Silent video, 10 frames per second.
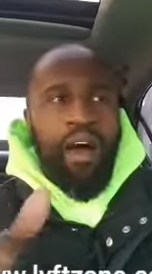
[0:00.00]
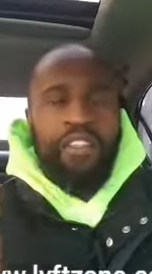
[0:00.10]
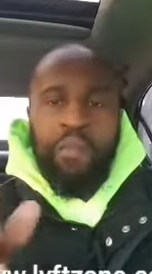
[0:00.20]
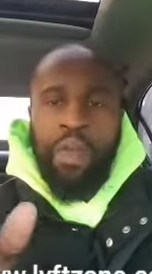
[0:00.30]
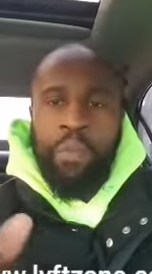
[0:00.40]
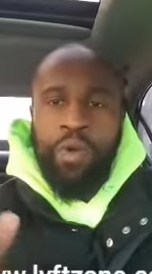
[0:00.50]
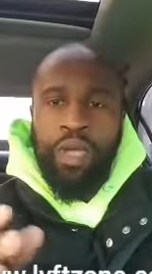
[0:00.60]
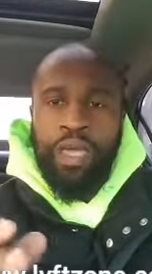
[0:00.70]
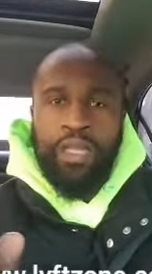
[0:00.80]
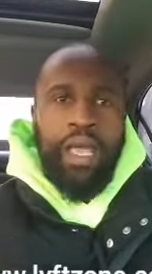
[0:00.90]
other people
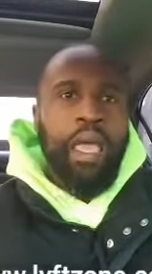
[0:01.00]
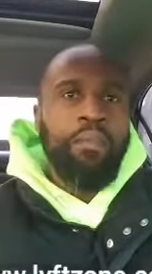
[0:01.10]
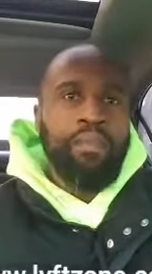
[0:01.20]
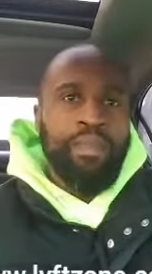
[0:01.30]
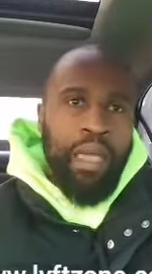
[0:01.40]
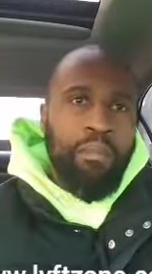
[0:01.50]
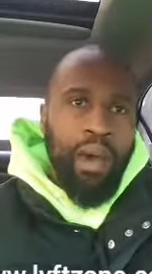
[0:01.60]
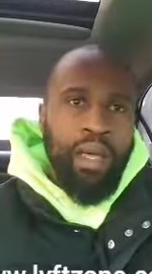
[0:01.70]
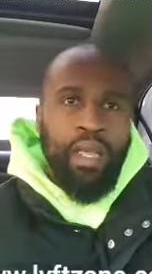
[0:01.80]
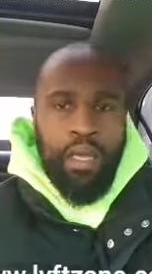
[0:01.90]
get they they
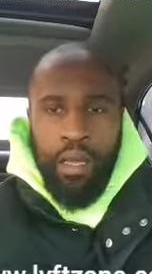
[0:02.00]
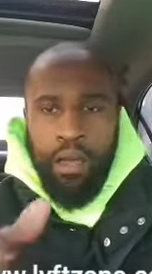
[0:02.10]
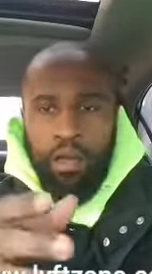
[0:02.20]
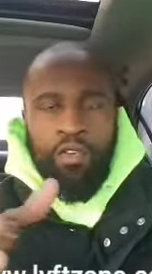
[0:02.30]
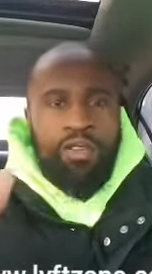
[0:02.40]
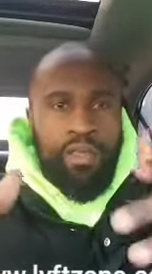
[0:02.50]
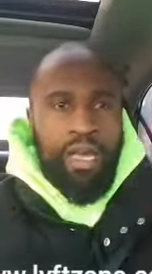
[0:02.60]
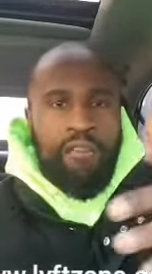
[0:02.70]
money, of course,